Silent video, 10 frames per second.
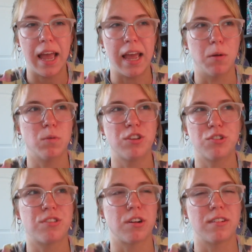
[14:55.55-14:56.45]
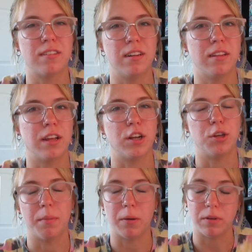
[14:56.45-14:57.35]
And once you start sitting there,
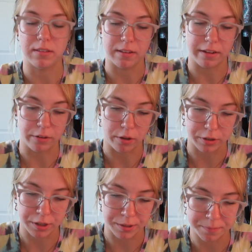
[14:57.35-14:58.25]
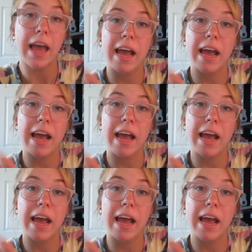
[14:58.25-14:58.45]
you might want to sit there longer.